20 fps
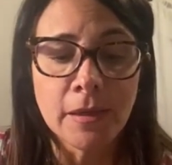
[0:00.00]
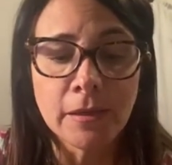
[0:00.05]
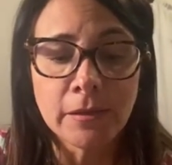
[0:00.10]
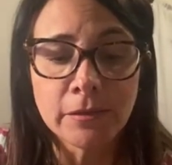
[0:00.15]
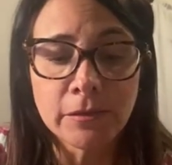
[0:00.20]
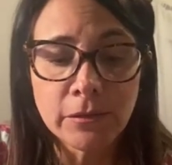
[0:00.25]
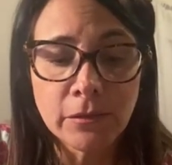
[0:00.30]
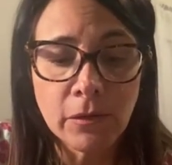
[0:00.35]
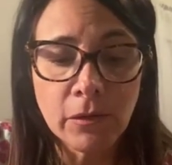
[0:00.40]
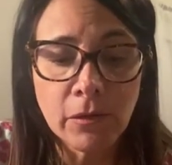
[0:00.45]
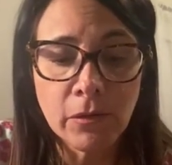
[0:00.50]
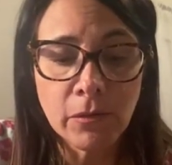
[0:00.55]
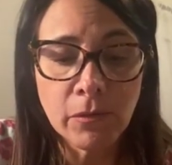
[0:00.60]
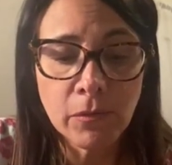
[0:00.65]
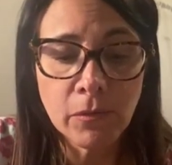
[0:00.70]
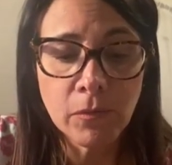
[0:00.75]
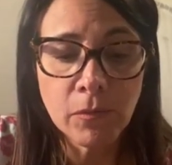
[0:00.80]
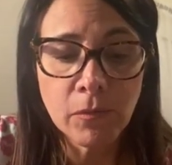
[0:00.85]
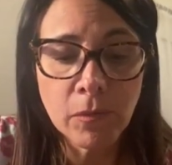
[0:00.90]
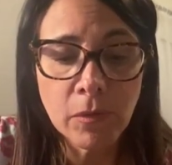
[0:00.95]

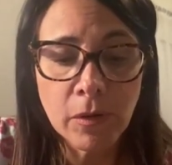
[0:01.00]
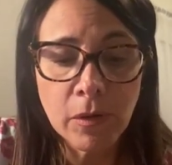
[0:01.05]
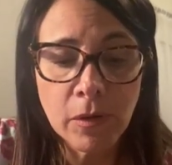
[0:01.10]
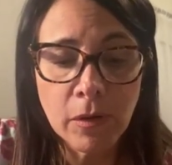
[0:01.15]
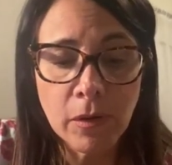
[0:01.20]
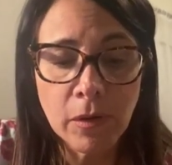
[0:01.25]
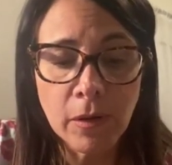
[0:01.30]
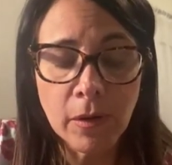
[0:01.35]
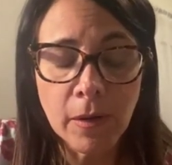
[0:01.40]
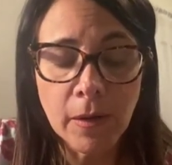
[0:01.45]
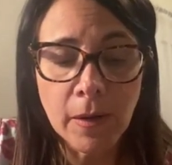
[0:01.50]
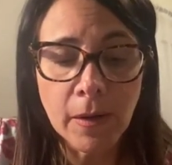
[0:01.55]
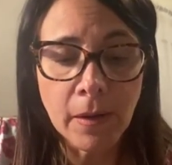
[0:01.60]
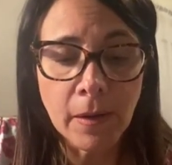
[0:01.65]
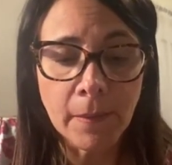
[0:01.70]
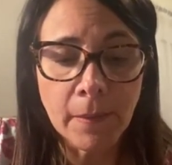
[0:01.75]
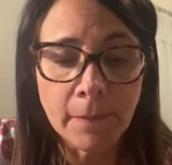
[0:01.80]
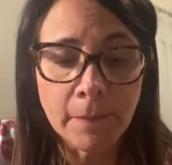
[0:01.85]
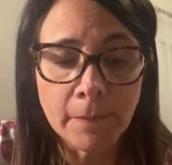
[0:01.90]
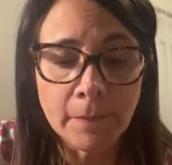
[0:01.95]
So
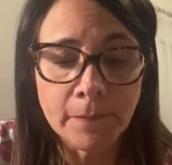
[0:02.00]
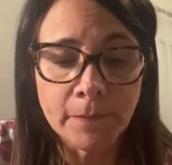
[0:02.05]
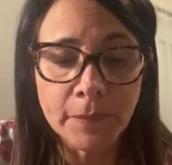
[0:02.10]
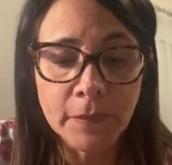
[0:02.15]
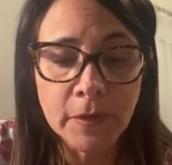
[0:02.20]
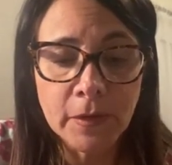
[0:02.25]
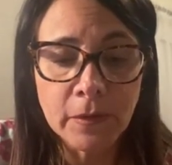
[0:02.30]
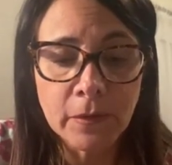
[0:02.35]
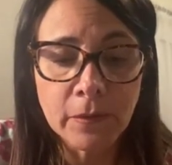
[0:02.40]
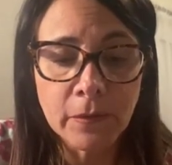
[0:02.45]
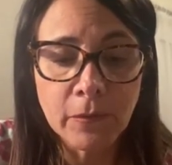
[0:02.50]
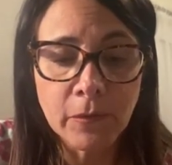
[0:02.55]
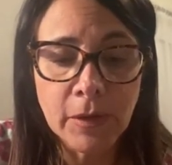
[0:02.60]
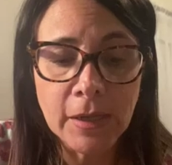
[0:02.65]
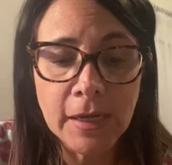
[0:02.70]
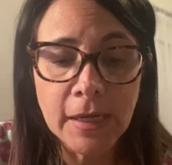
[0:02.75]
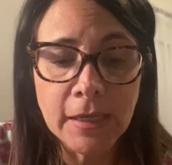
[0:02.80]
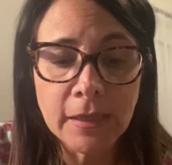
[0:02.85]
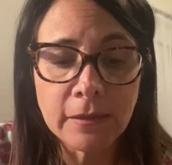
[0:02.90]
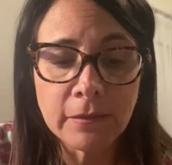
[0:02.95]
what
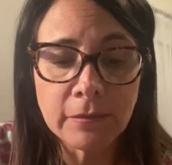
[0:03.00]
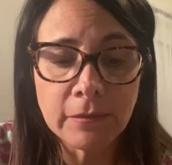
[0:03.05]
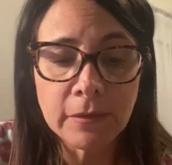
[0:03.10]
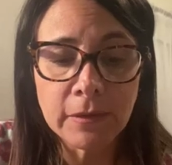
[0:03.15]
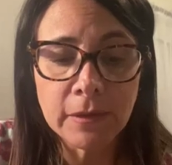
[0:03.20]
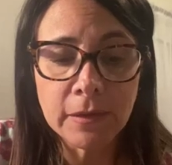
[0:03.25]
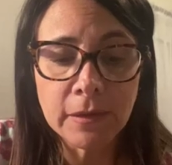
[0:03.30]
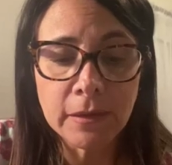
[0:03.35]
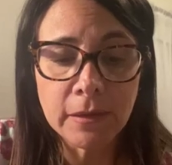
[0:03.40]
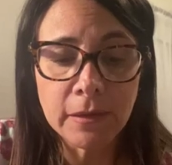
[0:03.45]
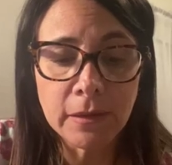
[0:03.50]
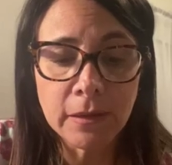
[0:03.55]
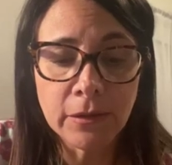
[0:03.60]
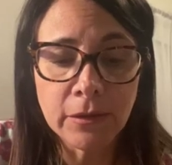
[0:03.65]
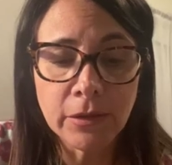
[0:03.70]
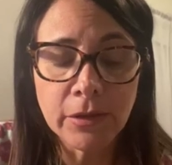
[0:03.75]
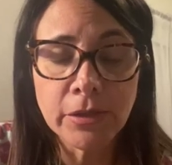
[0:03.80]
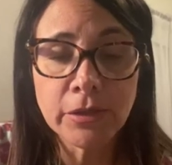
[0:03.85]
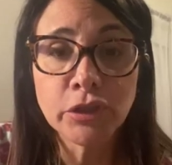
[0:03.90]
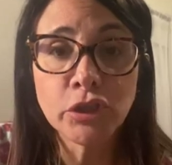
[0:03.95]
I
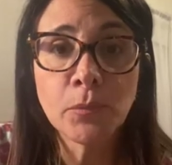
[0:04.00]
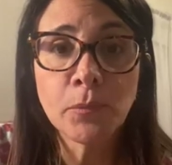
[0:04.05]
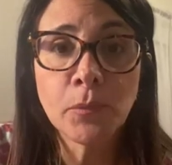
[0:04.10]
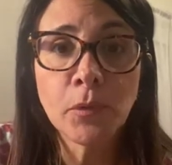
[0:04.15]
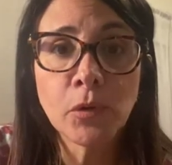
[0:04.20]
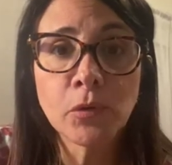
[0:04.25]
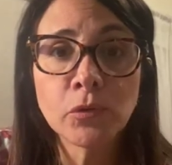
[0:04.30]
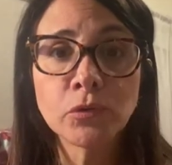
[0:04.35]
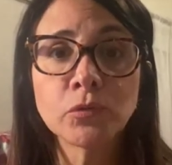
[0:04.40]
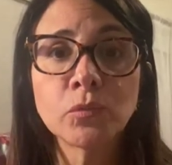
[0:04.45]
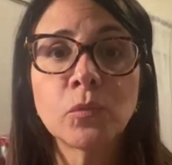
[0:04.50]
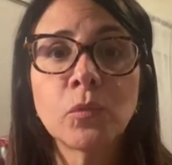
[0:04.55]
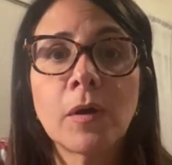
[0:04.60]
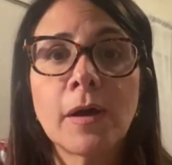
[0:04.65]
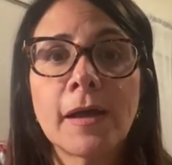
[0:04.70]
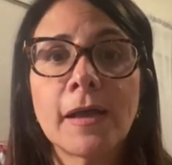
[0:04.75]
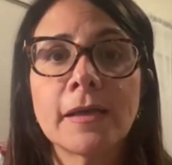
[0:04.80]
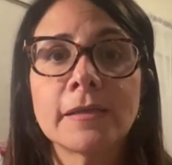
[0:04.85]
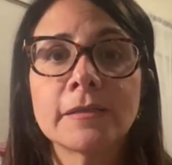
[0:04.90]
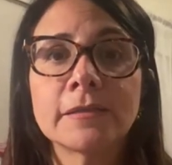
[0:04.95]
learned the most
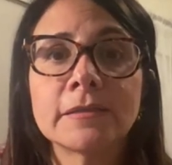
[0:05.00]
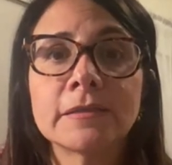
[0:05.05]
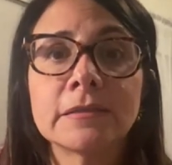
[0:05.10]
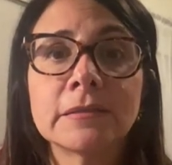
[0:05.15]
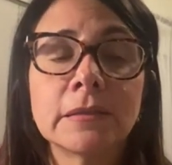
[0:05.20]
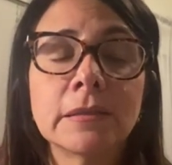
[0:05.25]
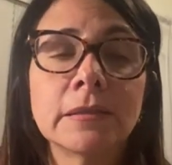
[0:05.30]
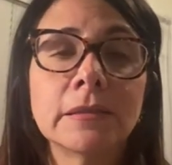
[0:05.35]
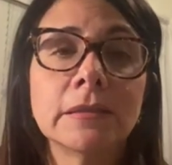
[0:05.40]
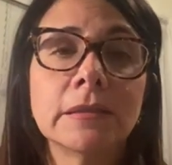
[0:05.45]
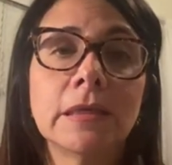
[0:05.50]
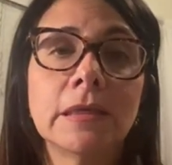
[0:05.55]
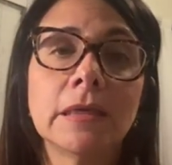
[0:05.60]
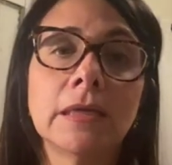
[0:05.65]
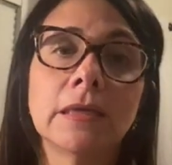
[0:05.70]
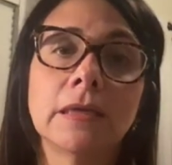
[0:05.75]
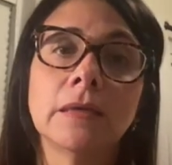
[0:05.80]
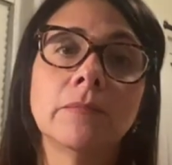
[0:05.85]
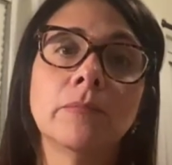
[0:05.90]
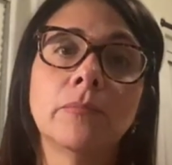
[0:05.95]
was
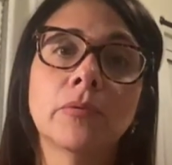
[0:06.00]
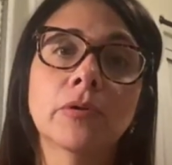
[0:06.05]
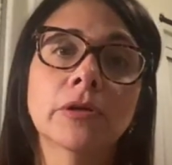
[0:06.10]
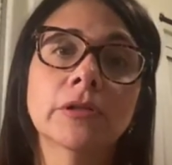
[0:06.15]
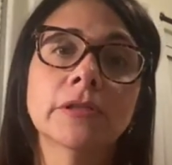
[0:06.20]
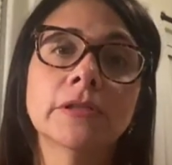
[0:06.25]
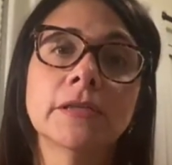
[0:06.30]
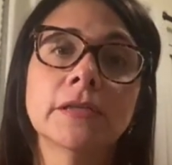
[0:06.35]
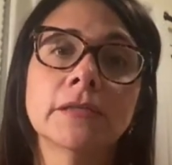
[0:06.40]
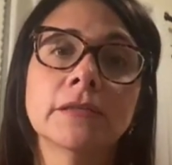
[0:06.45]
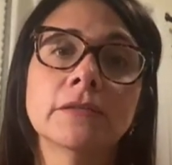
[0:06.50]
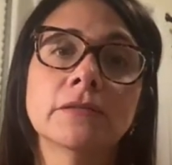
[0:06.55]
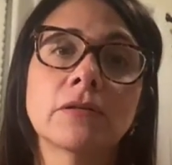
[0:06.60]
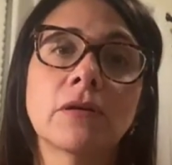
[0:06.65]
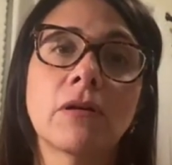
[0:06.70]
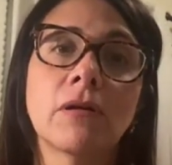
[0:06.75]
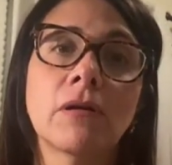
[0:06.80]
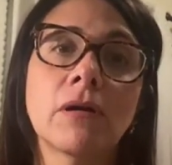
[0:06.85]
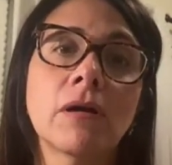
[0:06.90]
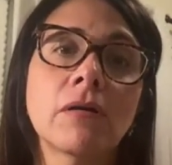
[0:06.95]
the importance
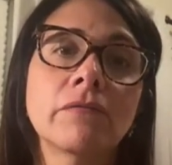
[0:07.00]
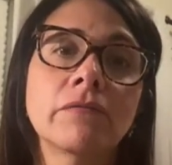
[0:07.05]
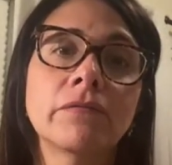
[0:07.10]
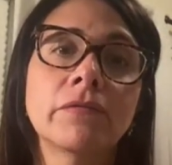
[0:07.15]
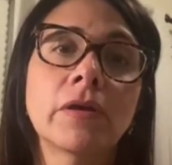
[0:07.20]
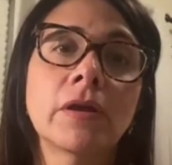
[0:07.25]
of